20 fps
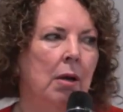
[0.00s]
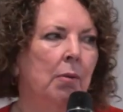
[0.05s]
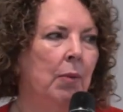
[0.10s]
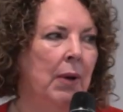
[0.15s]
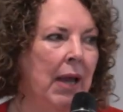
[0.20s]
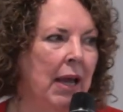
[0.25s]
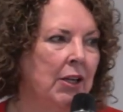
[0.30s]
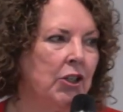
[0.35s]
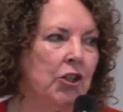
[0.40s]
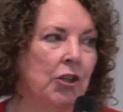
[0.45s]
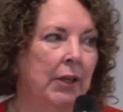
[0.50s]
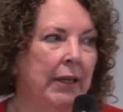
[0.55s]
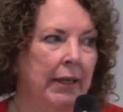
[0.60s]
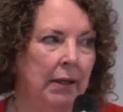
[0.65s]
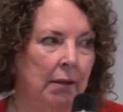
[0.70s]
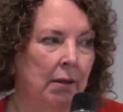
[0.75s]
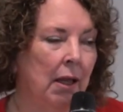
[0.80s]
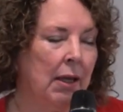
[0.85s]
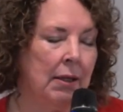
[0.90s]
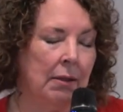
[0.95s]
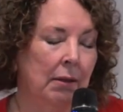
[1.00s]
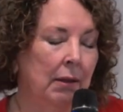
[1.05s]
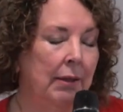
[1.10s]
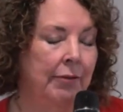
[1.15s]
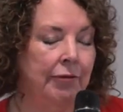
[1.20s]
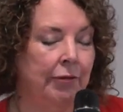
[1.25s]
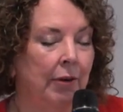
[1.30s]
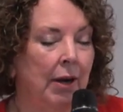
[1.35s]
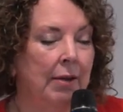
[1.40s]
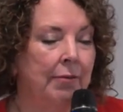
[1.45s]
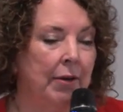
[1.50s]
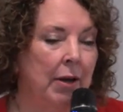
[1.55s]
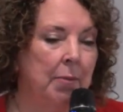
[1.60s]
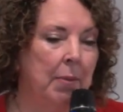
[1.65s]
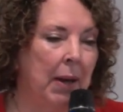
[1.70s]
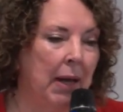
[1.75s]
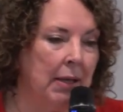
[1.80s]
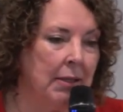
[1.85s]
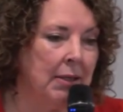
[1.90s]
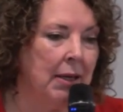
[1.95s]
we actually like live forever,
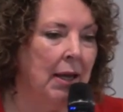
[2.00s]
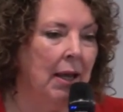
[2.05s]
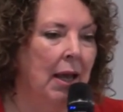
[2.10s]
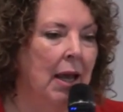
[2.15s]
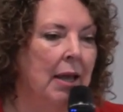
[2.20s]
but